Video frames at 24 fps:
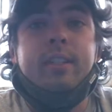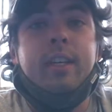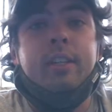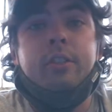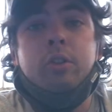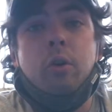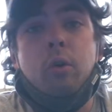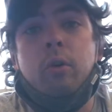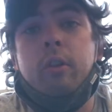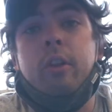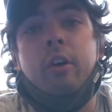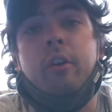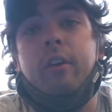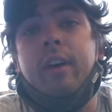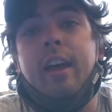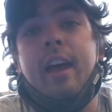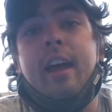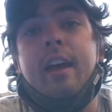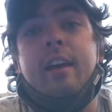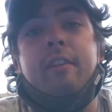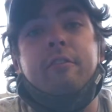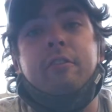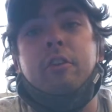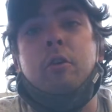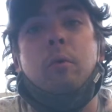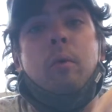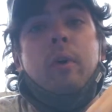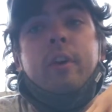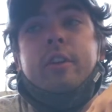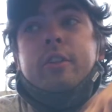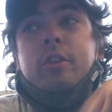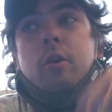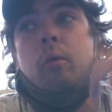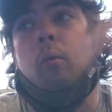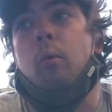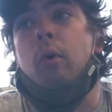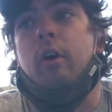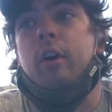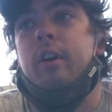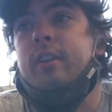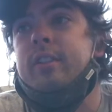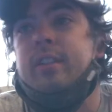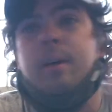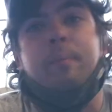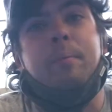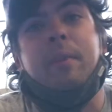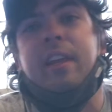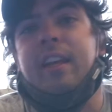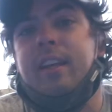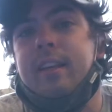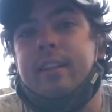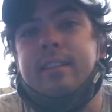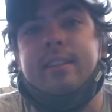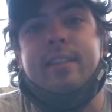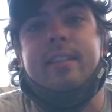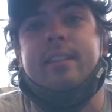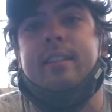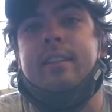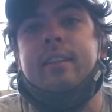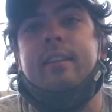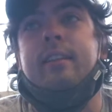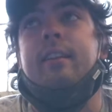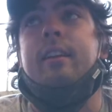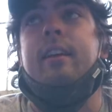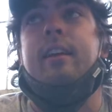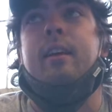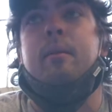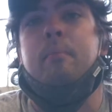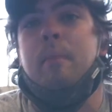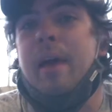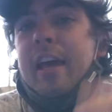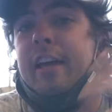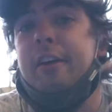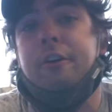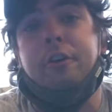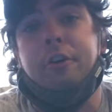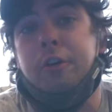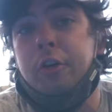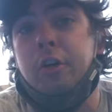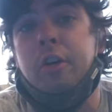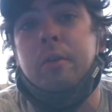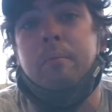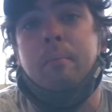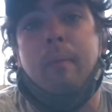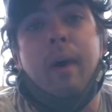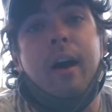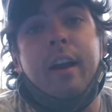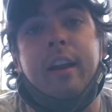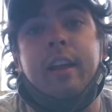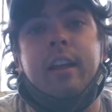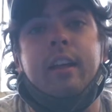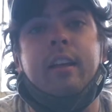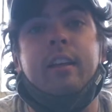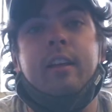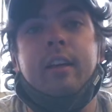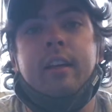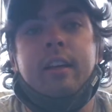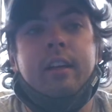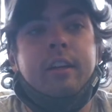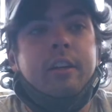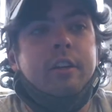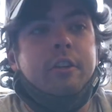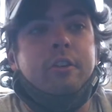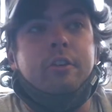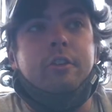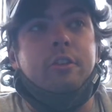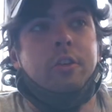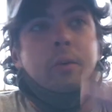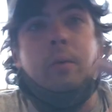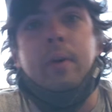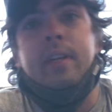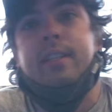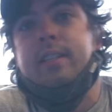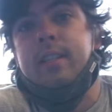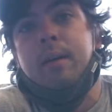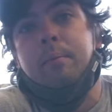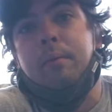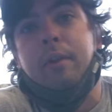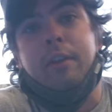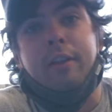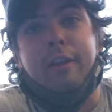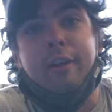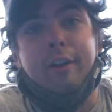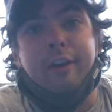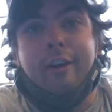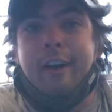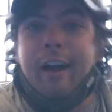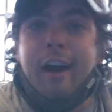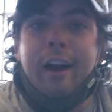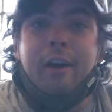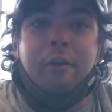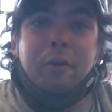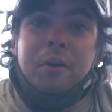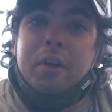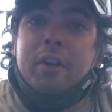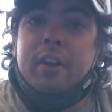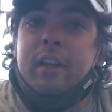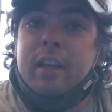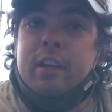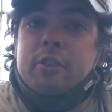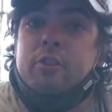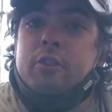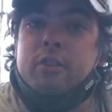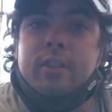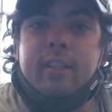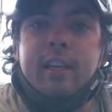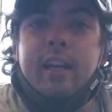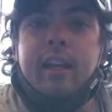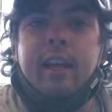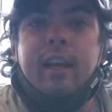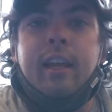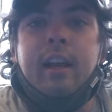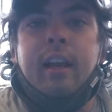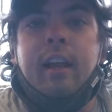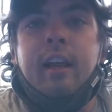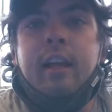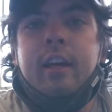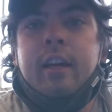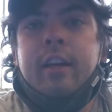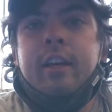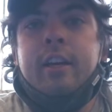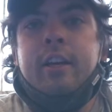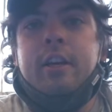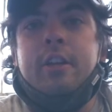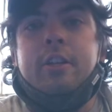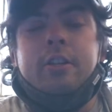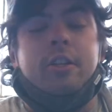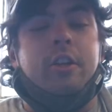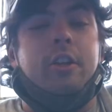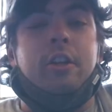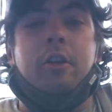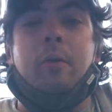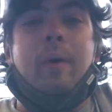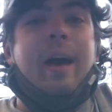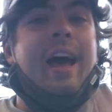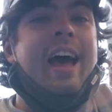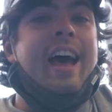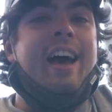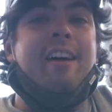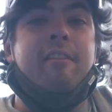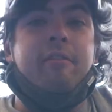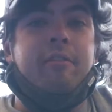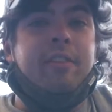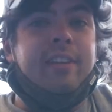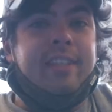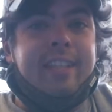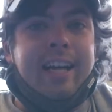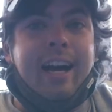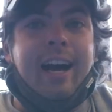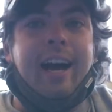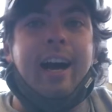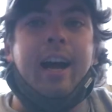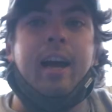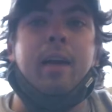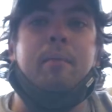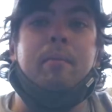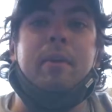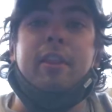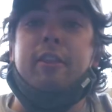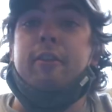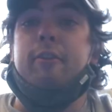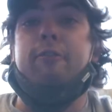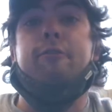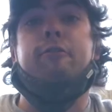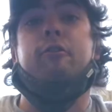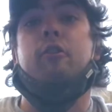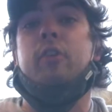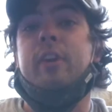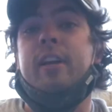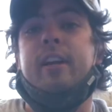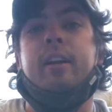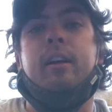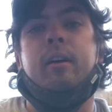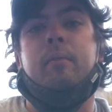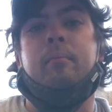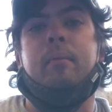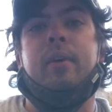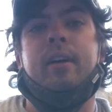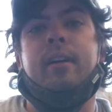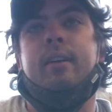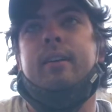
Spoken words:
like totally okay if you want to work something consistently and make good money doing something that you're not really interested in, so that you have the time and the freedom